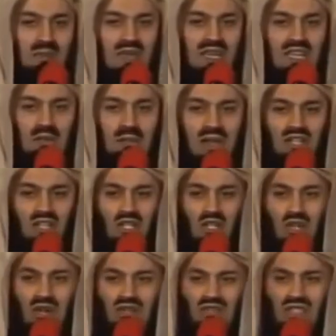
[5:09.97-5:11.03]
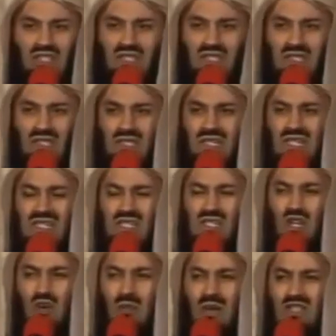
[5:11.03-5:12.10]
is making mention of this in
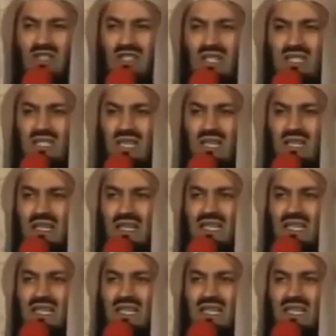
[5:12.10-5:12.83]
so much detail.